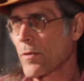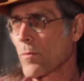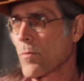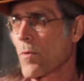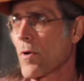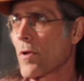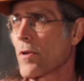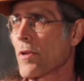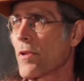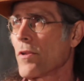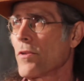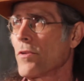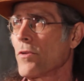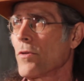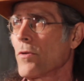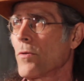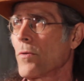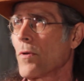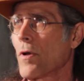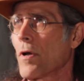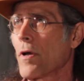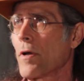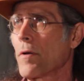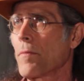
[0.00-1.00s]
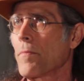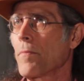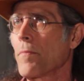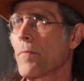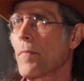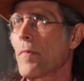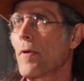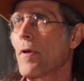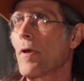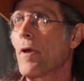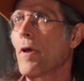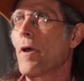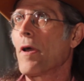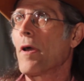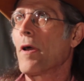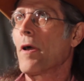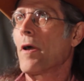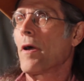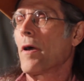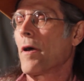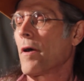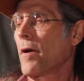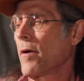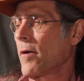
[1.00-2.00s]
they wanted to do
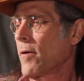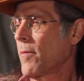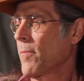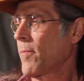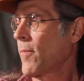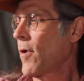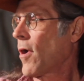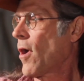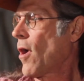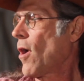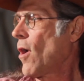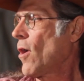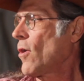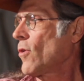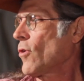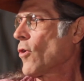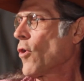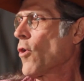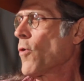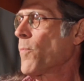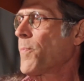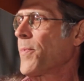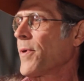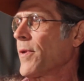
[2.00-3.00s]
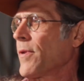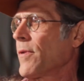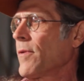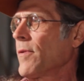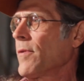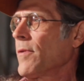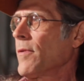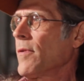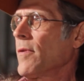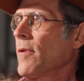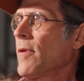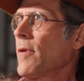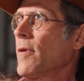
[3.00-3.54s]
all open,